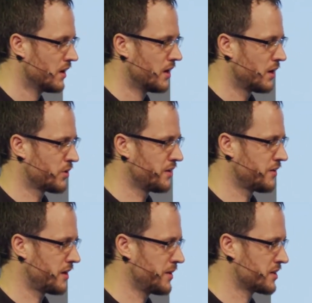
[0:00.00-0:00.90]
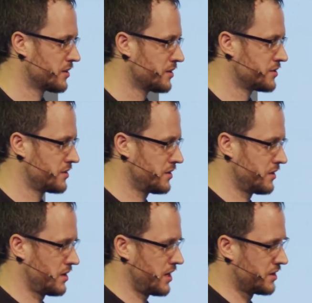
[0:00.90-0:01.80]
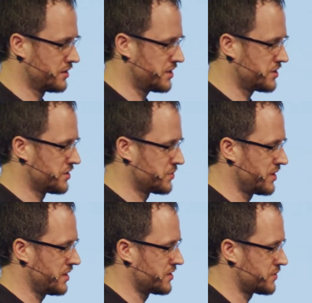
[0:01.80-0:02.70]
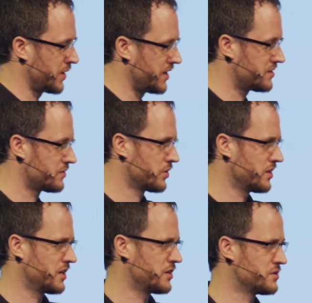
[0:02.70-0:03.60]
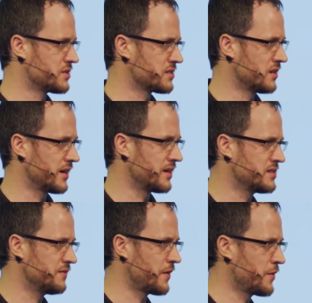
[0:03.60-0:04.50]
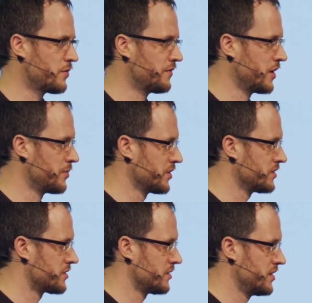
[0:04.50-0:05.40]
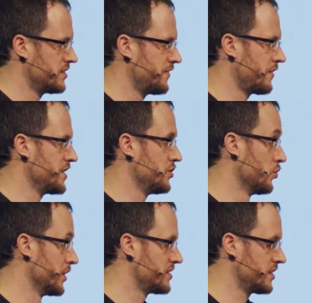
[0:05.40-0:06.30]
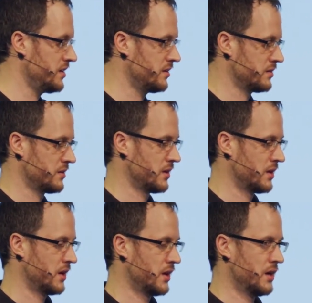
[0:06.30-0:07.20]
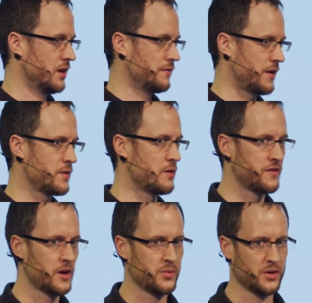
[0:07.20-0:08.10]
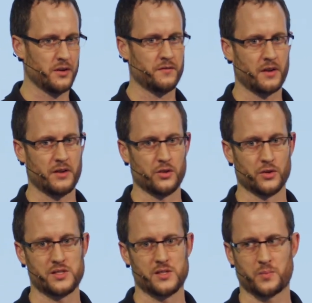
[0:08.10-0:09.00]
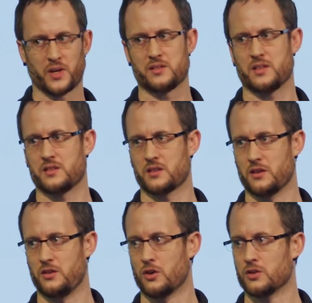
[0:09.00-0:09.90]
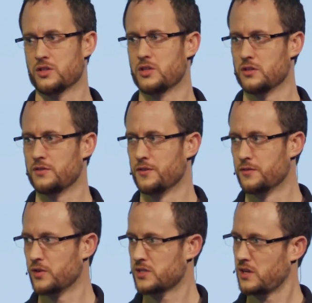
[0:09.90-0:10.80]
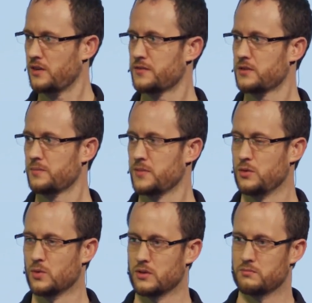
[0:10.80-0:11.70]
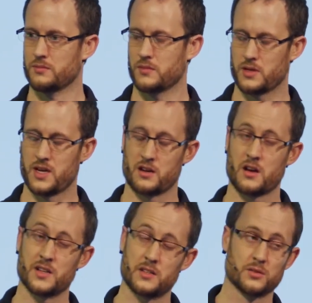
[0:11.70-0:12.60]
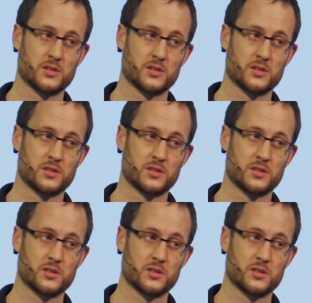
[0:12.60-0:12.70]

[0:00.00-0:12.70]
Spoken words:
And what environmental conditions within the space? What are the acoustics like? Is it very reverberant? Is it very noisy? Very reverberant and very noisy spaces are not good for voice lift. You want, in an ideal